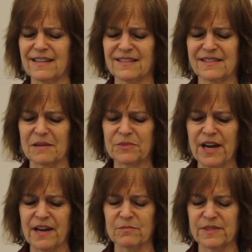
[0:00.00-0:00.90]

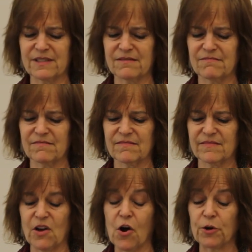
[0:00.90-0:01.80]
sometimes
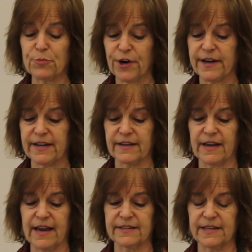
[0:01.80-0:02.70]

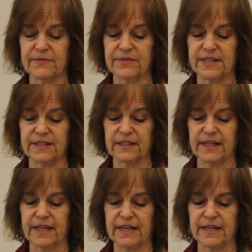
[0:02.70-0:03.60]
heartbreaking and
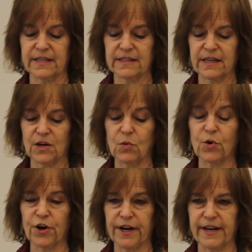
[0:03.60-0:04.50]
definitely
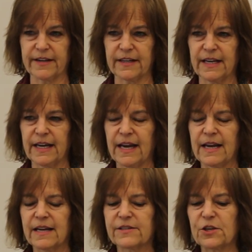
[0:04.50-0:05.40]
worrying.
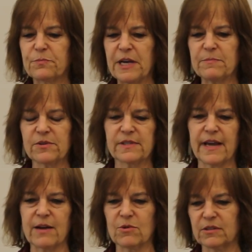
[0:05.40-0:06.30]
So people
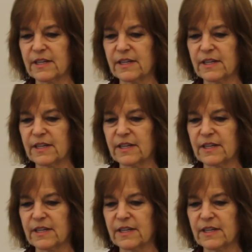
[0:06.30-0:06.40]
say, well,